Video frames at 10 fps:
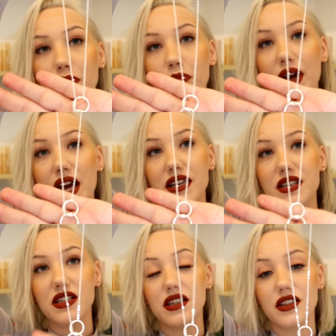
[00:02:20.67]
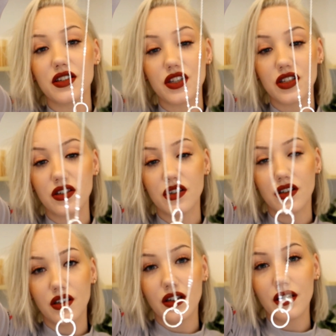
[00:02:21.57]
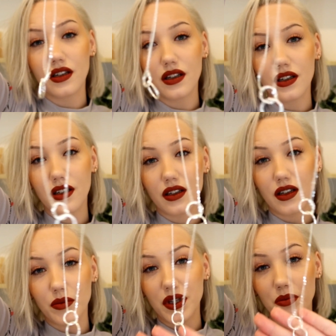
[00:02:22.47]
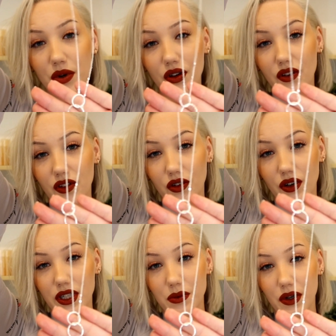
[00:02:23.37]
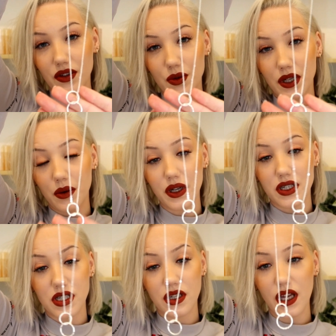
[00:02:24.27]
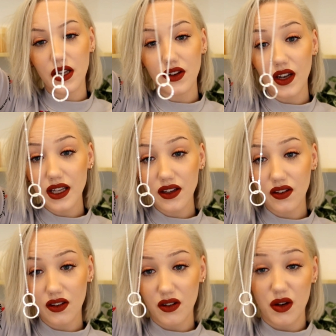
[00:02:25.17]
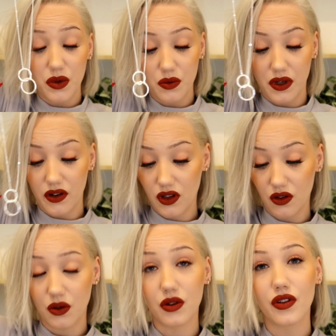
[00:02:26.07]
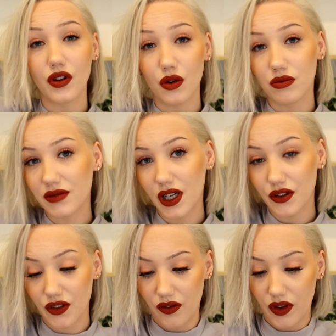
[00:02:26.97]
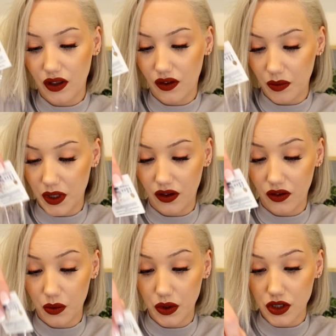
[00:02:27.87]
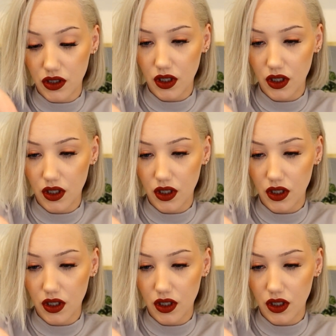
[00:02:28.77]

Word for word: pendant. I mean, the box is already worth £20. It's nice. I wouldn't wear it though, so I'll just give that to someone else that would.